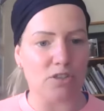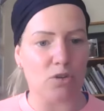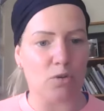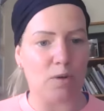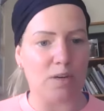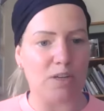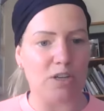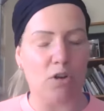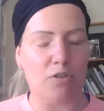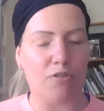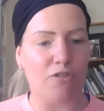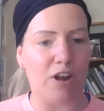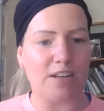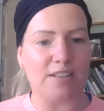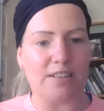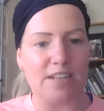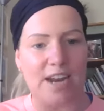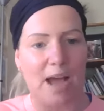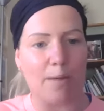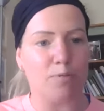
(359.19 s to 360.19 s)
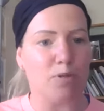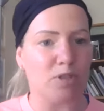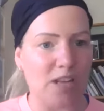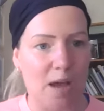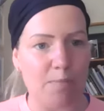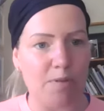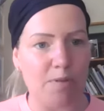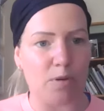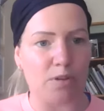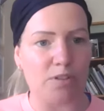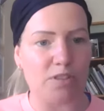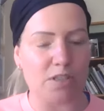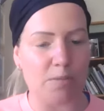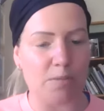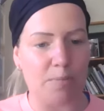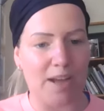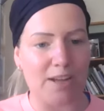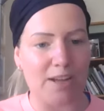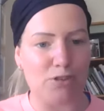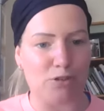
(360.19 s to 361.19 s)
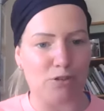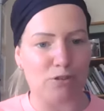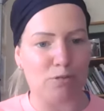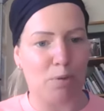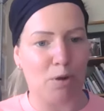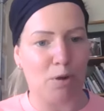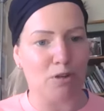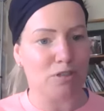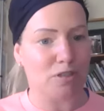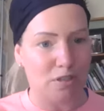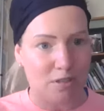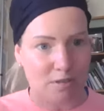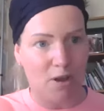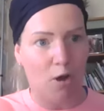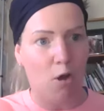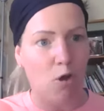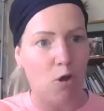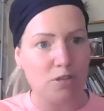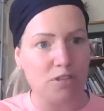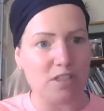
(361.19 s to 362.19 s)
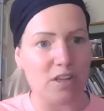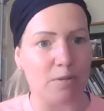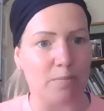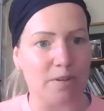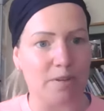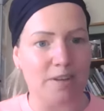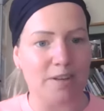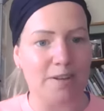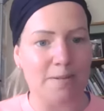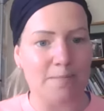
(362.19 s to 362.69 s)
So when your friend in Abu Dhabi wants to buy Juice Plus, awesome.